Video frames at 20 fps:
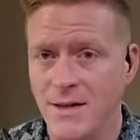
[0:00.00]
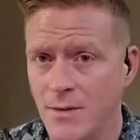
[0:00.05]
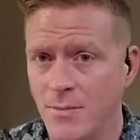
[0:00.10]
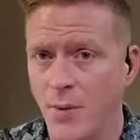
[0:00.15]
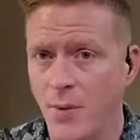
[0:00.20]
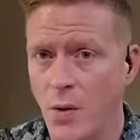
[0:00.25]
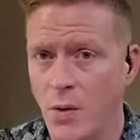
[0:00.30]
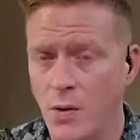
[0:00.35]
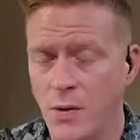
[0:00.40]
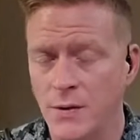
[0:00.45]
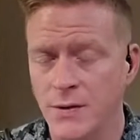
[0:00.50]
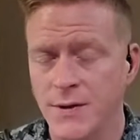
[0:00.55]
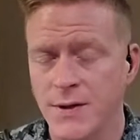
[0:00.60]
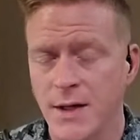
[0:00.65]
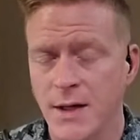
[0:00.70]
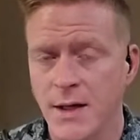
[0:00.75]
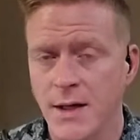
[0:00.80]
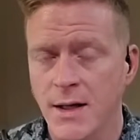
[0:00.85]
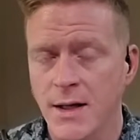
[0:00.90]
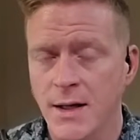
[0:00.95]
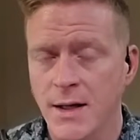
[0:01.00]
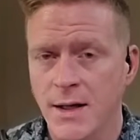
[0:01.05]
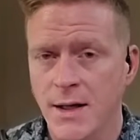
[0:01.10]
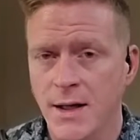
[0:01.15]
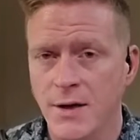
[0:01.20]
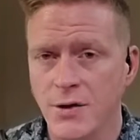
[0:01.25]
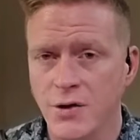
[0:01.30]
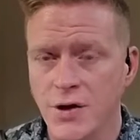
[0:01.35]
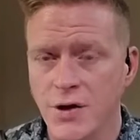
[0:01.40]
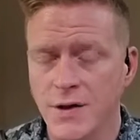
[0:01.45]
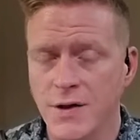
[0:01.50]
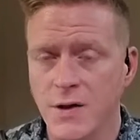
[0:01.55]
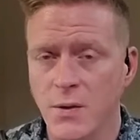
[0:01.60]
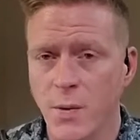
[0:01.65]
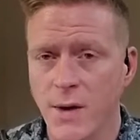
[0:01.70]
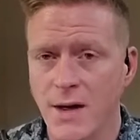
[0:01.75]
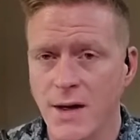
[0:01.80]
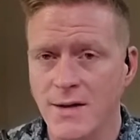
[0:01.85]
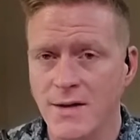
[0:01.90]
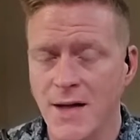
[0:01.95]
to the polls in just a
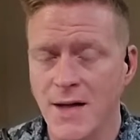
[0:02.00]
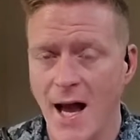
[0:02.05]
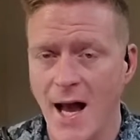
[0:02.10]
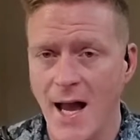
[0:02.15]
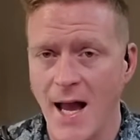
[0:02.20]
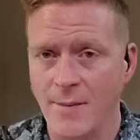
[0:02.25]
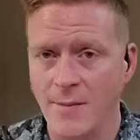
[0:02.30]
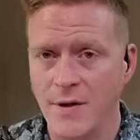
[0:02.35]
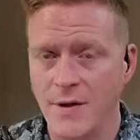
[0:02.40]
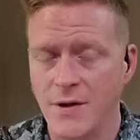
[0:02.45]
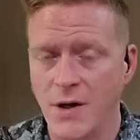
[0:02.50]
week's time?